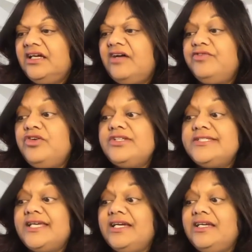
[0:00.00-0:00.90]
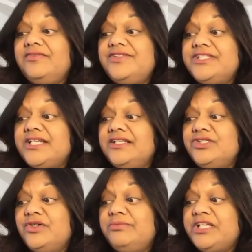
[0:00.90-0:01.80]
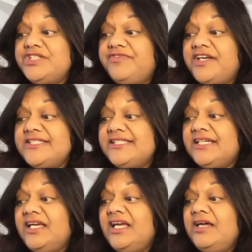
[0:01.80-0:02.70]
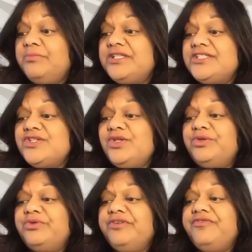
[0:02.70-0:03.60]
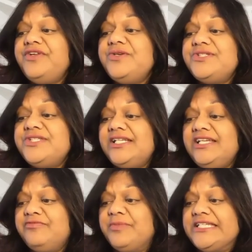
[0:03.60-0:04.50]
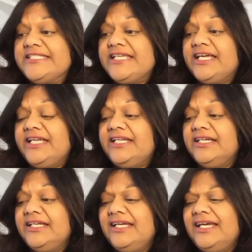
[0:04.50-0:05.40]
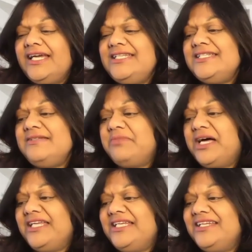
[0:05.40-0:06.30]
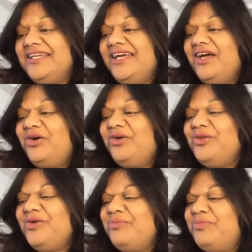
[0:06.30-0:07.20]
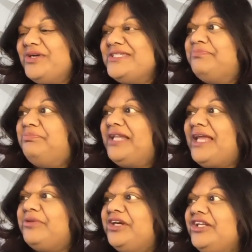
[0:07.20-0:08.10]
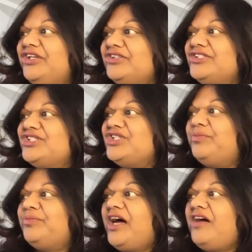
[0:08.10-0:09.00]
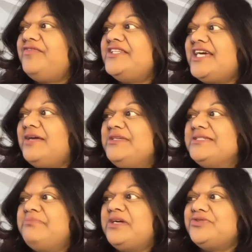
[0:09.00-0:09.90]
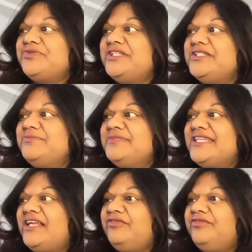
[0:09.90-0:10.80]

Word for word: Of course, I could have done it all much faster, but Solo refused to leave my side. I didn't mind, and although the boy's blabbering non-stop, half the time he's muttering to himself.